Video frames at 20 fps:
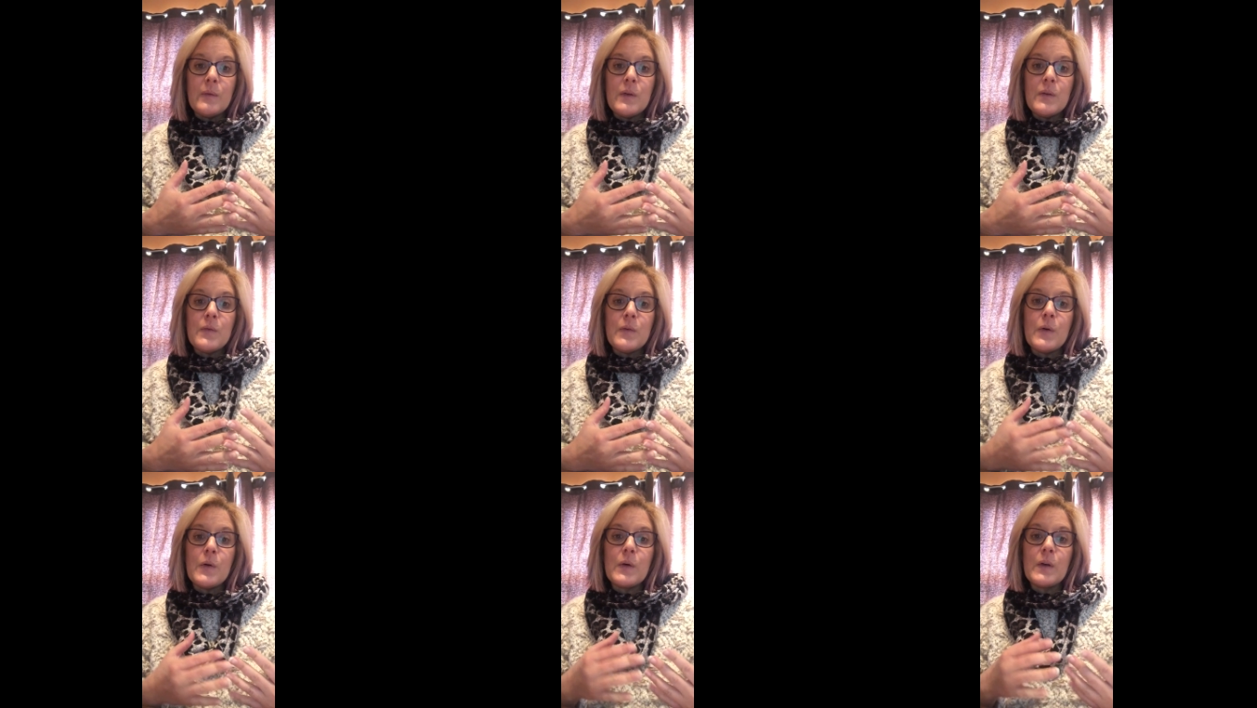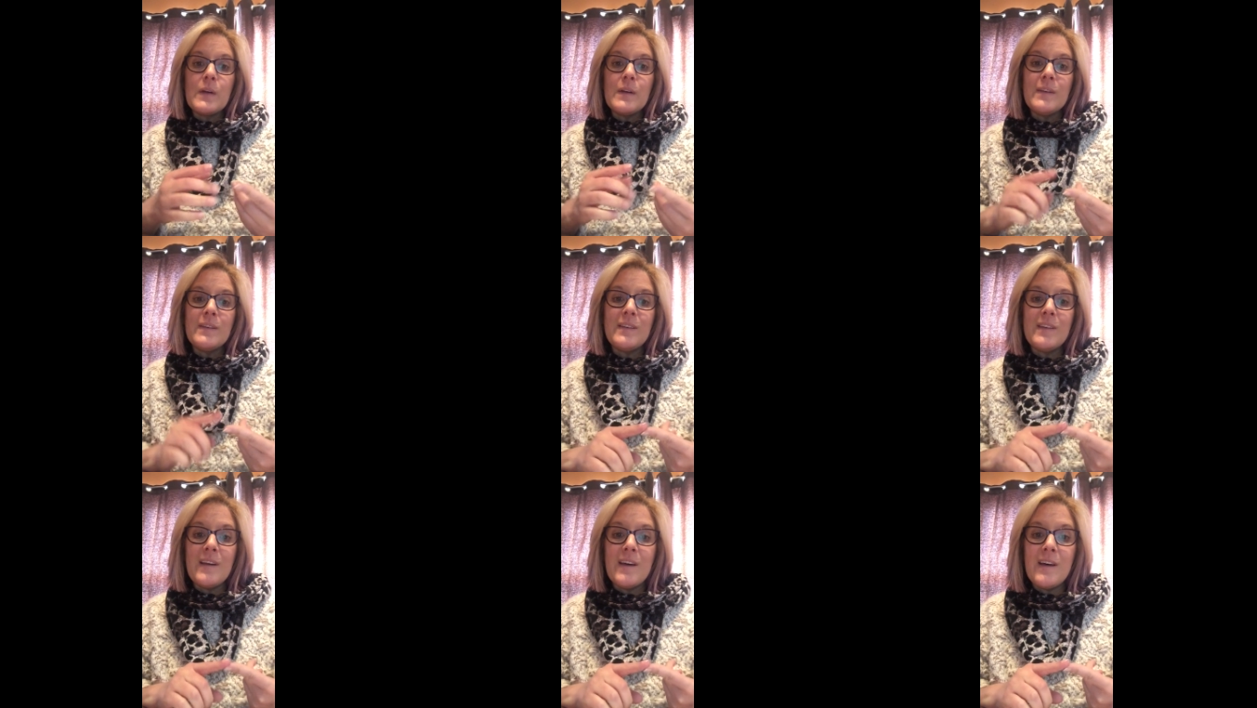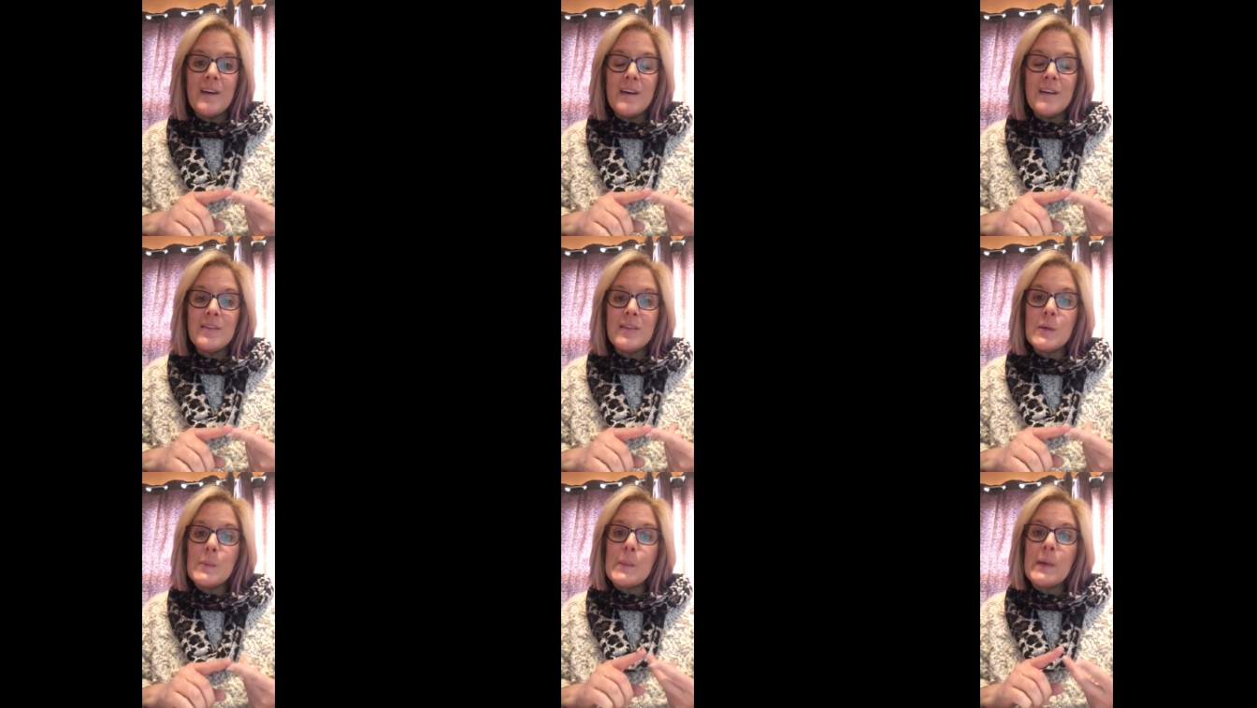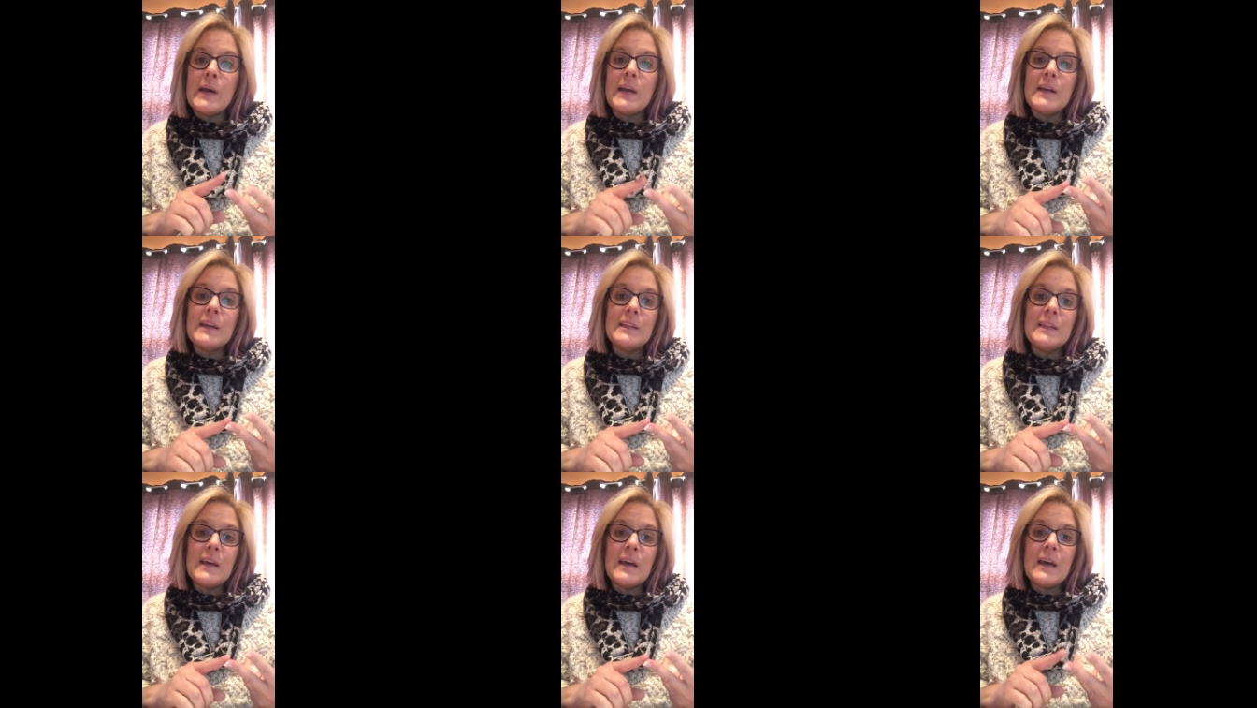we focus on the
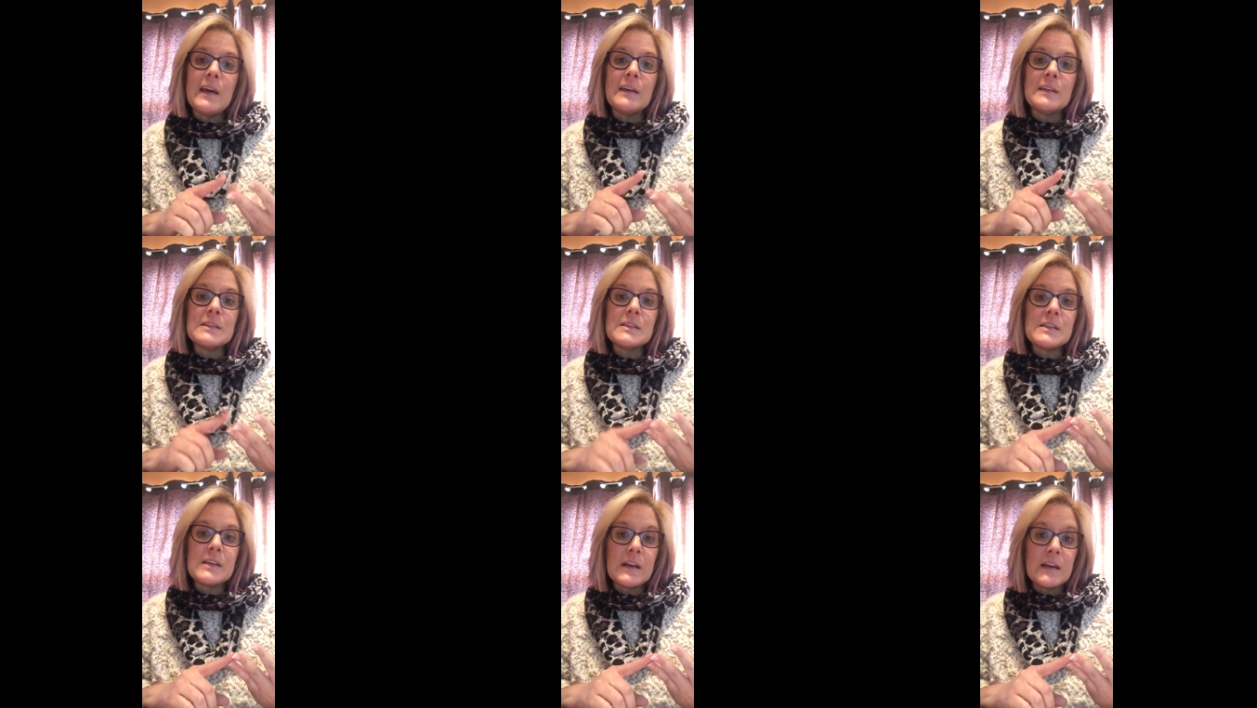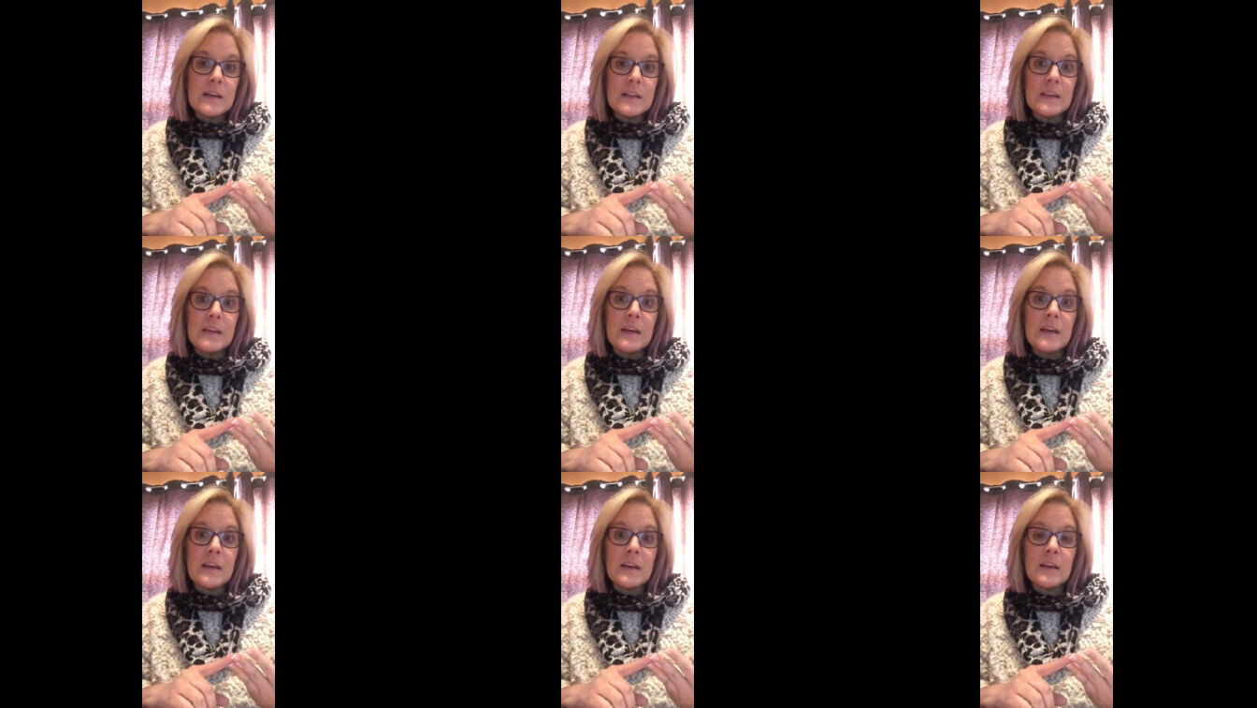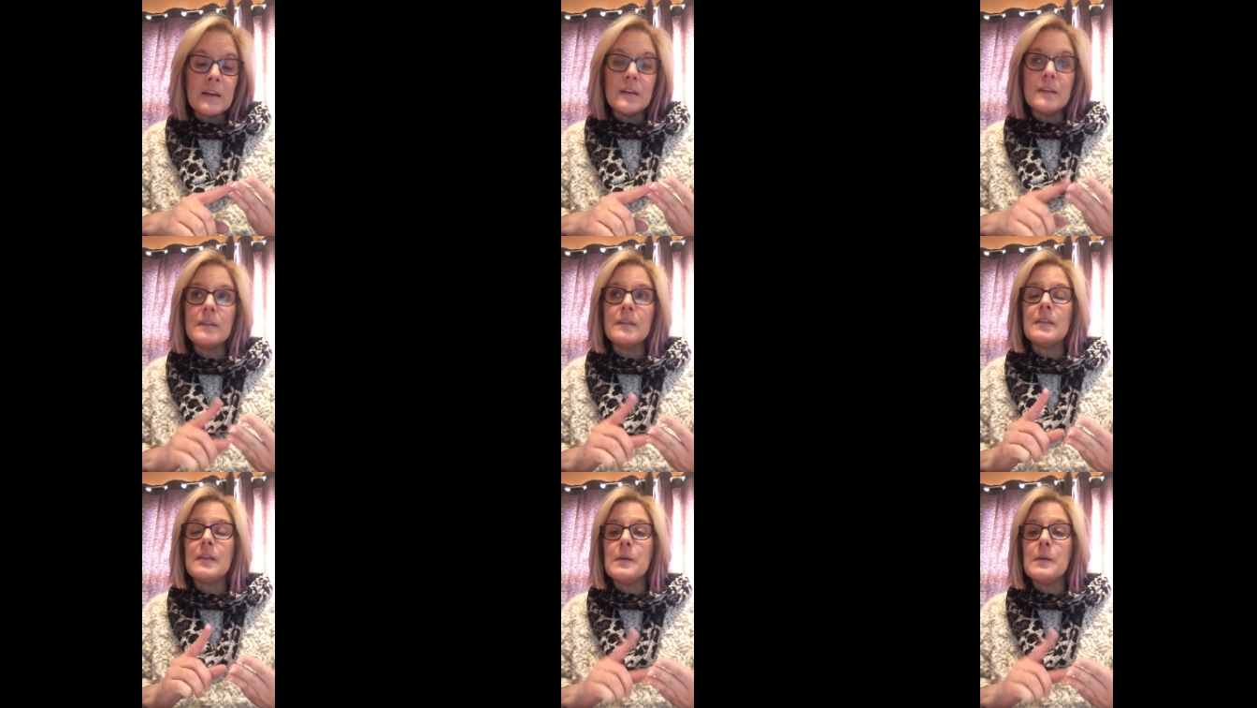Mayan, the Aztec, and the Incas,